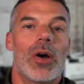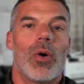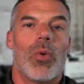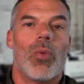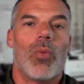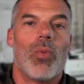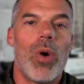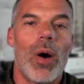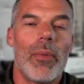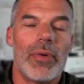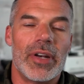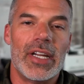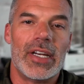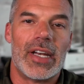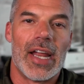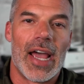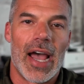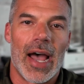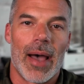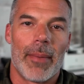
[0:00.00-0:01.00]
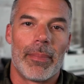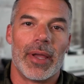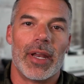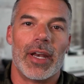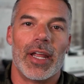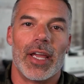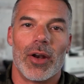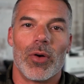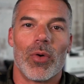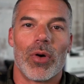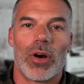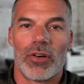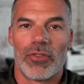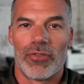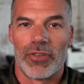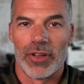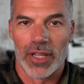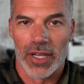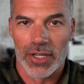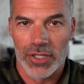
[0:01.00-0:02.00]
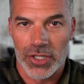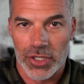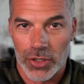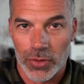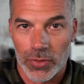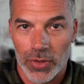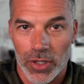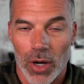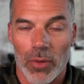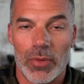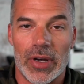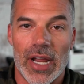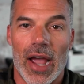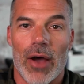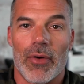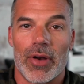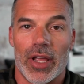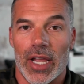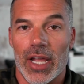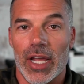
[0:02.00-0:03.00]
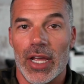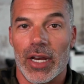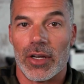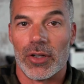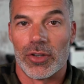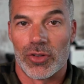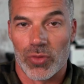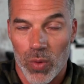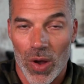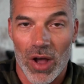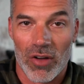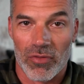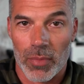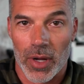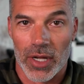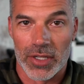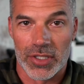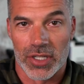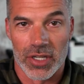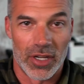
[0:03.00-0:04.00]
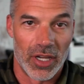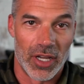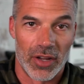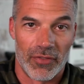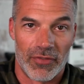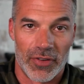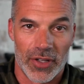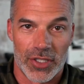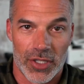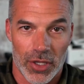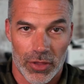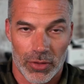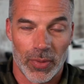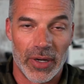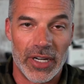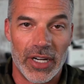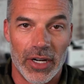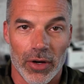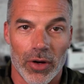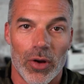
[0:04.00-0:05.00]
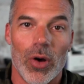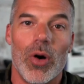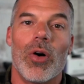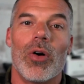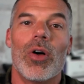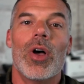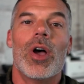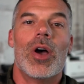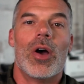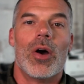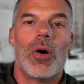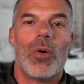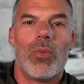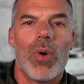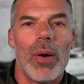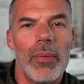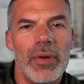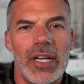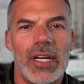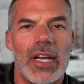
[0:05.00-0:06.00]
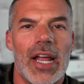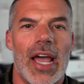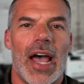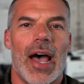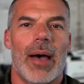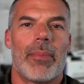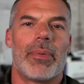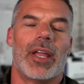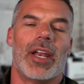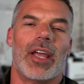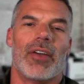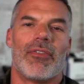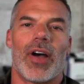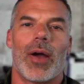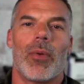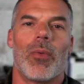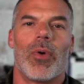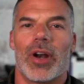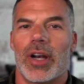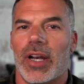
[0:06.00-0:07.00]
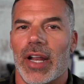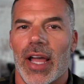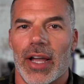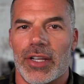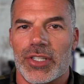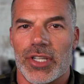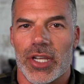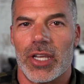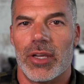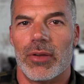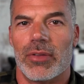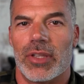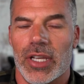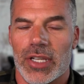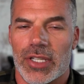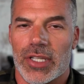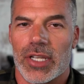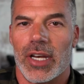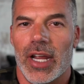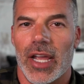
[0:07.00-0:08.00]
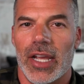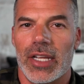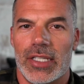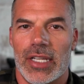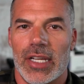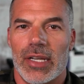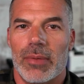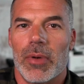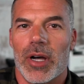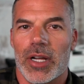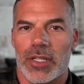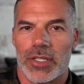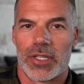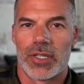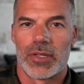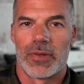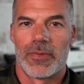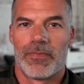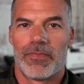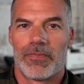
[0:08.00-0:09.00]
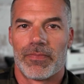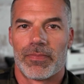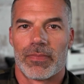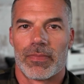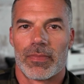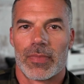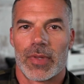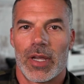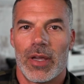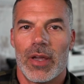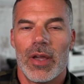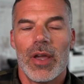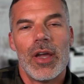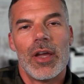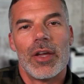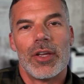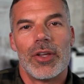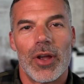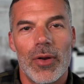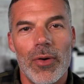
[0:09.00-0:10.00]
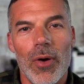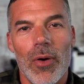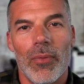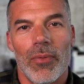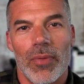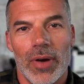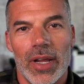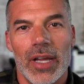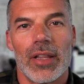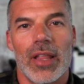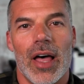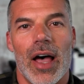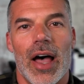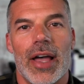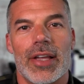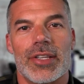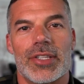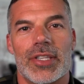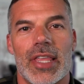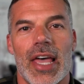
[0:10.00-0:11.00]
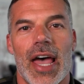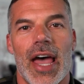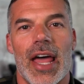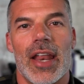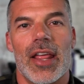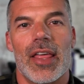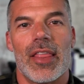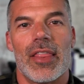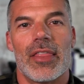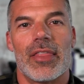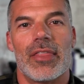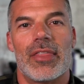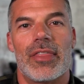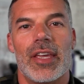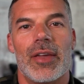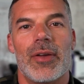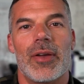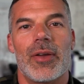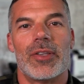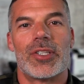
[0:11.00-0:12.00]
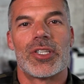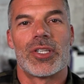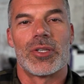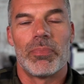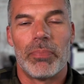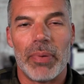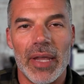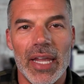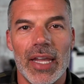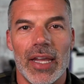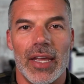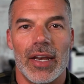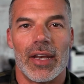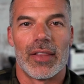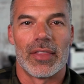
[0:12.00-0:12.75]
what would need to happen in order for this to go down in 12 months? And if it's a 3 year goal, what would need to happen if I wanted to execute this in 18 months? You don't realize that the speed